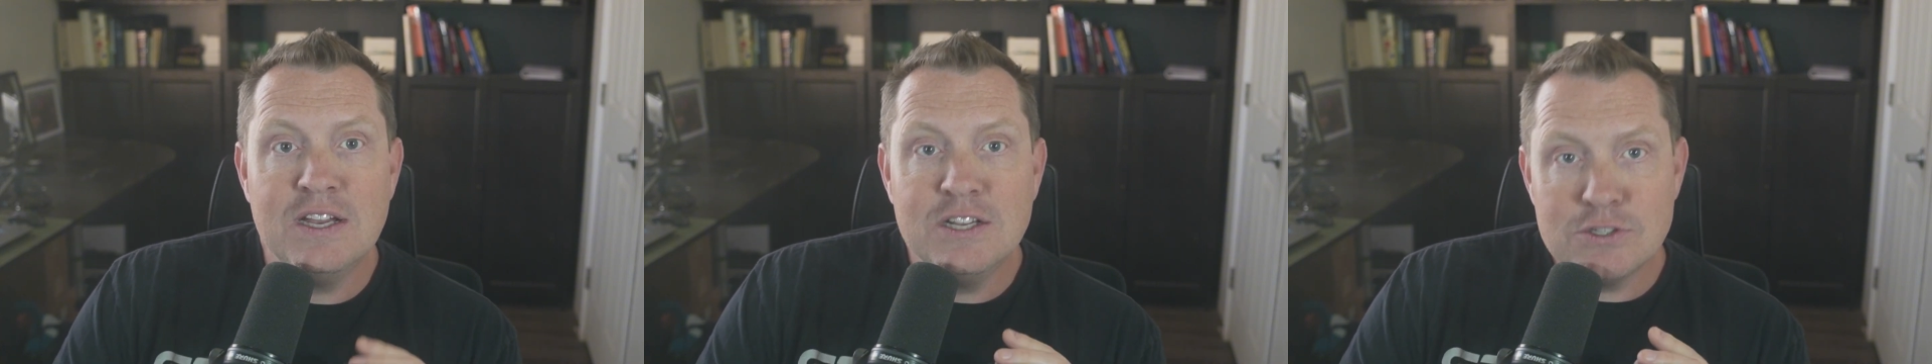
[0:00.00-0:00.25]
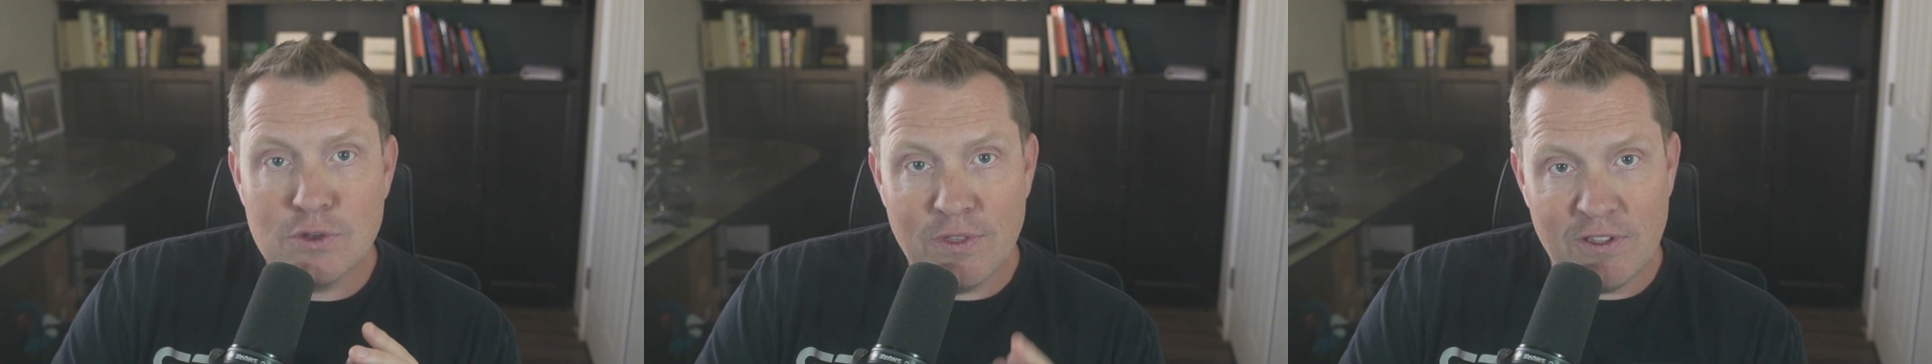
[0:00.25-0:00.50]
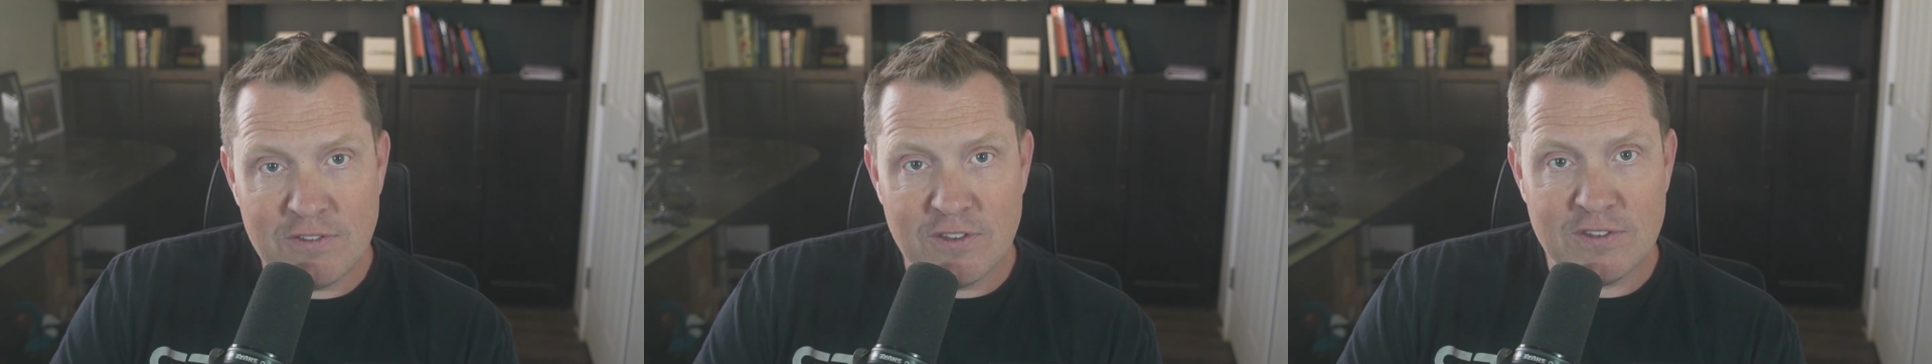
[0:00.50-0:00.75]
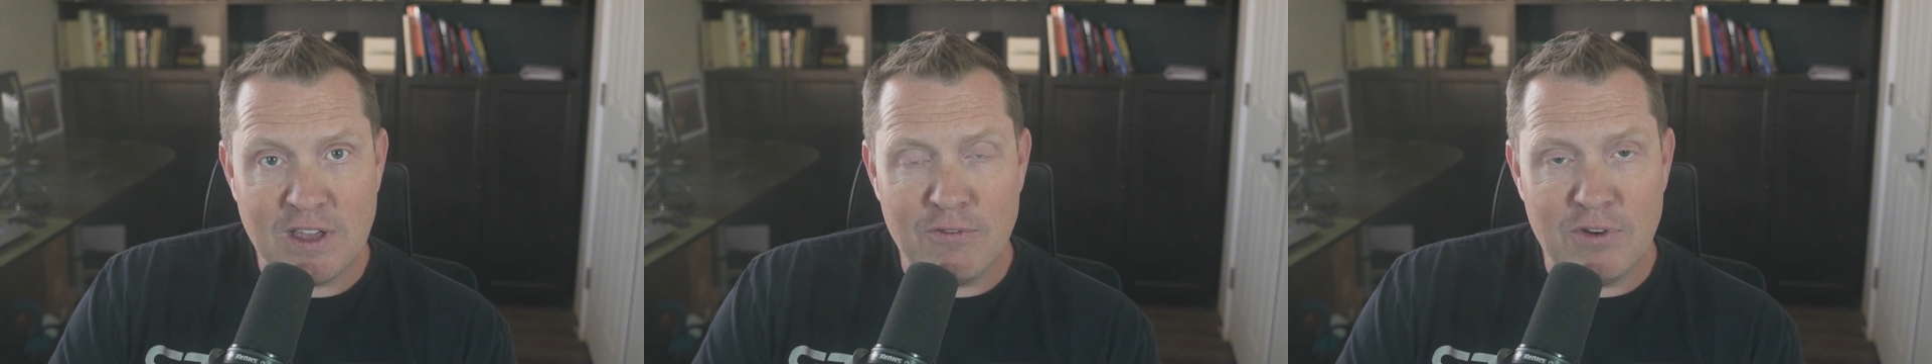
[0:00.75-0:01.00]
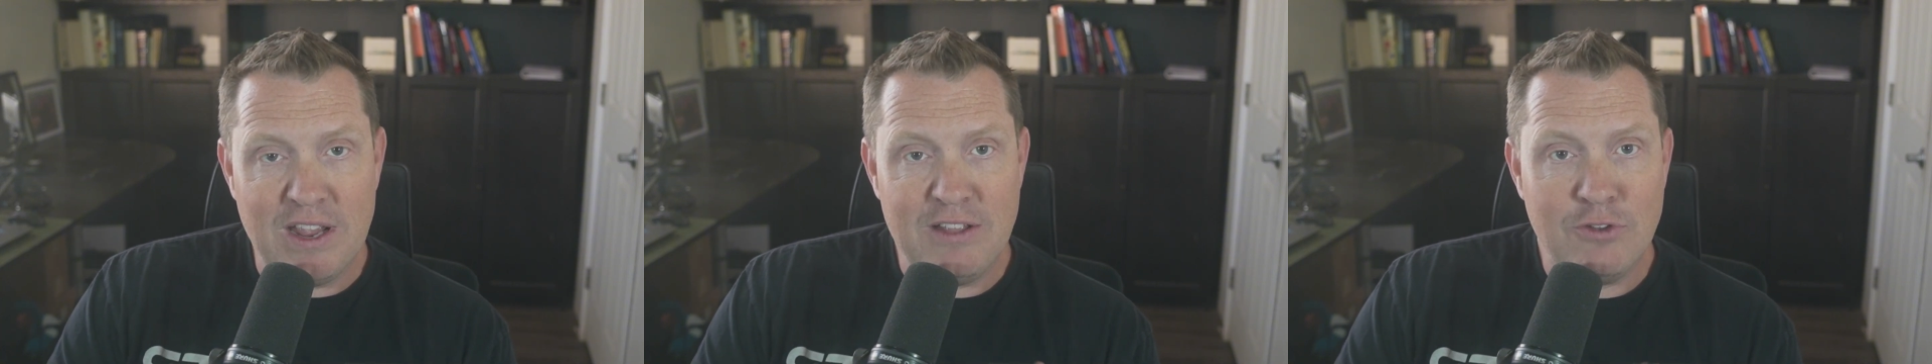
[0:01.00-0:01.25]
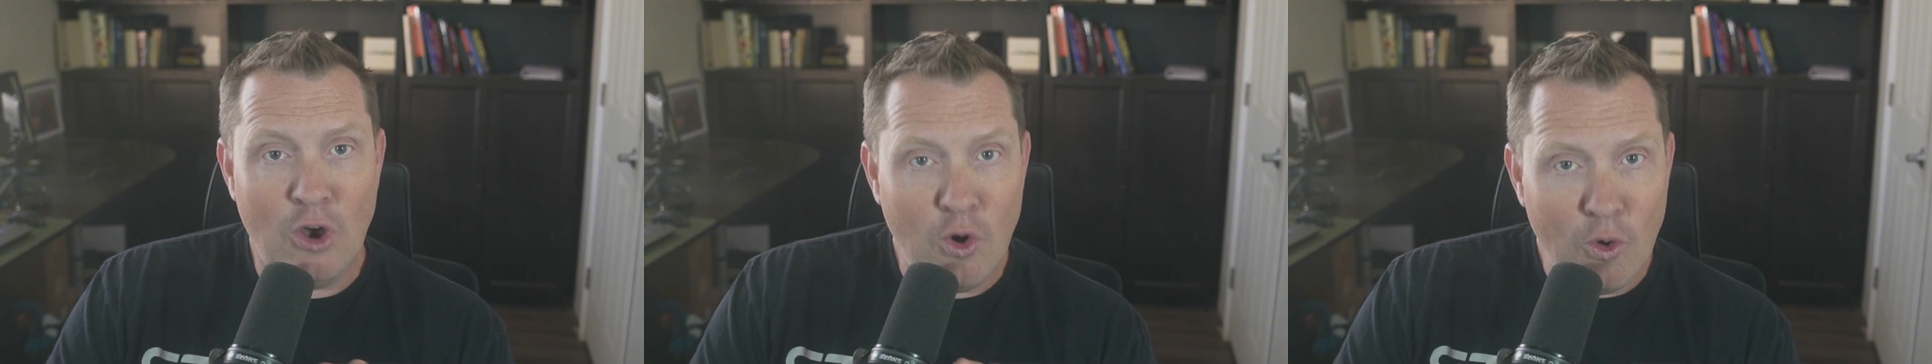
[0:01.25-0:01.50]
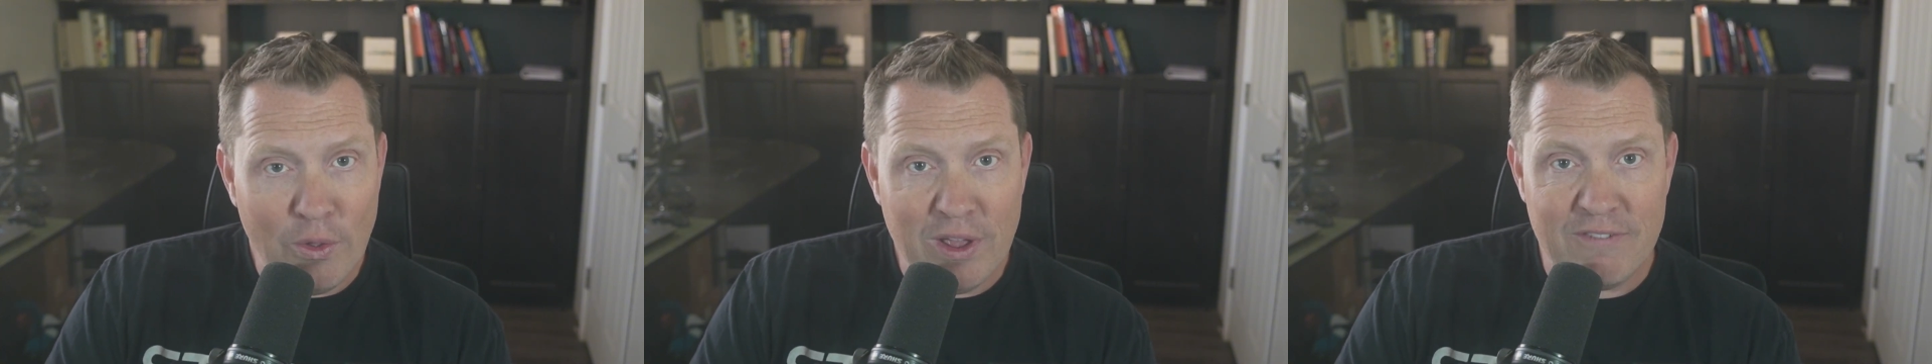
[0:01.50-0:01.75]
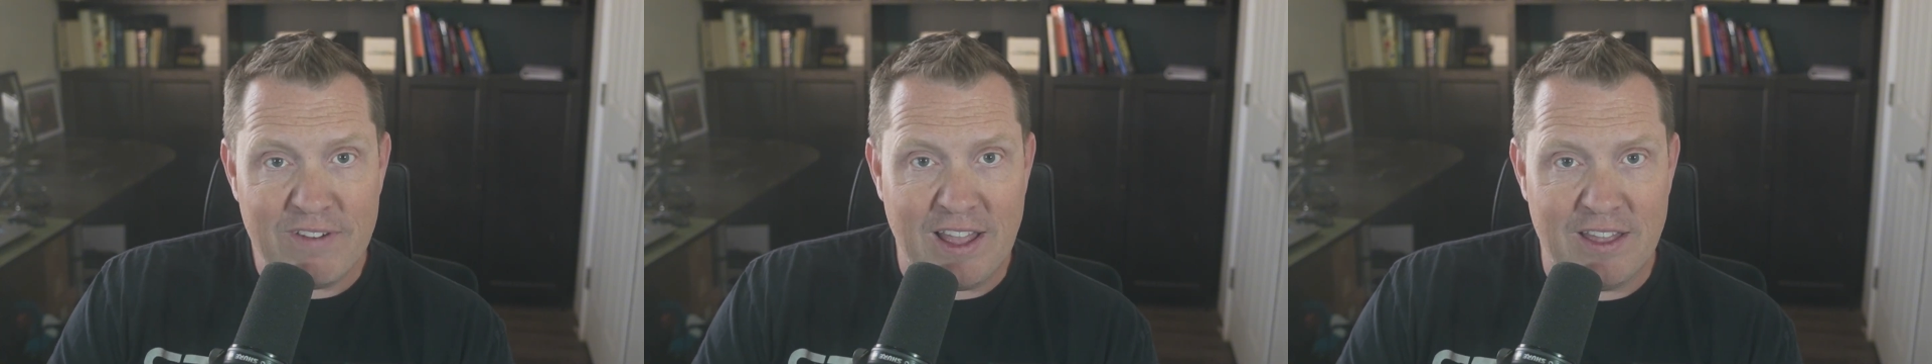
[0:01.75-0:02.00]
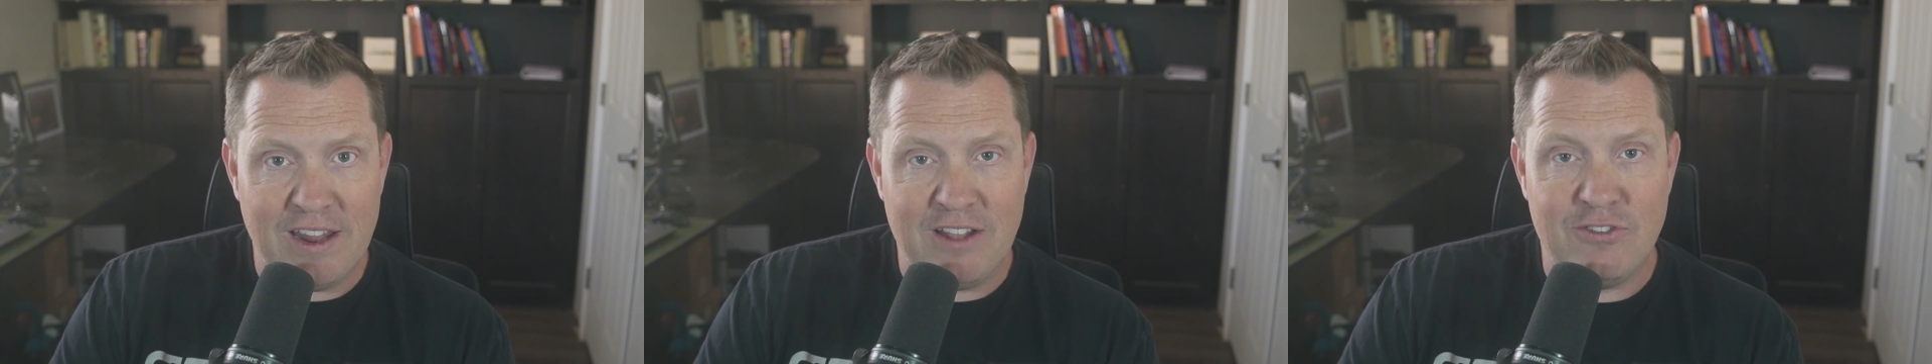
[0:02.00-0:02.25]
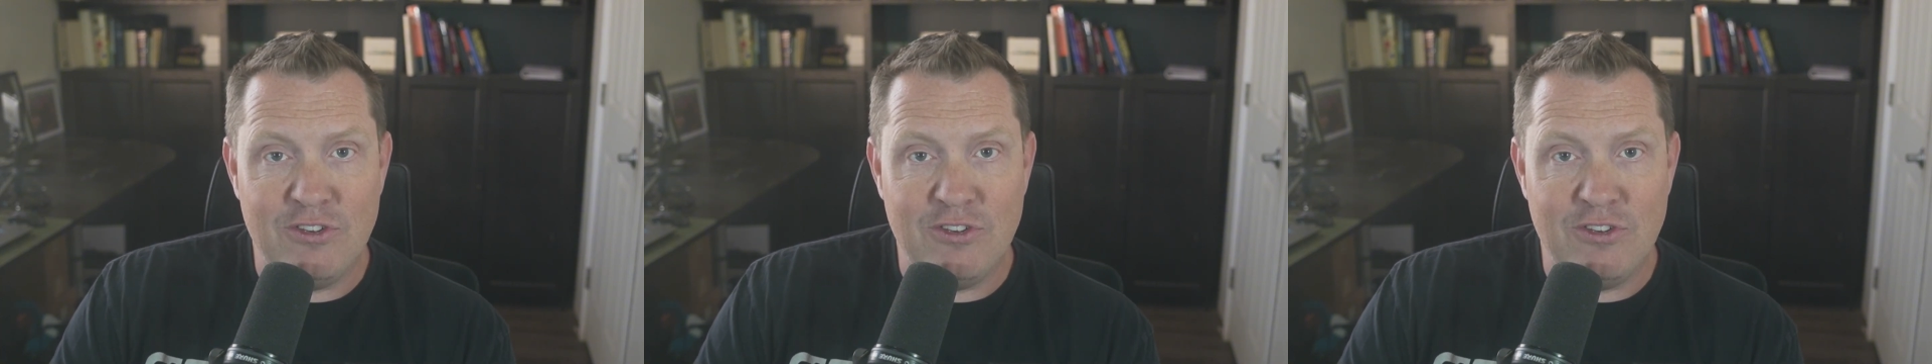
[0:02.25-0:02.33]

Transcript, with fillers: So this discovery totally invalidates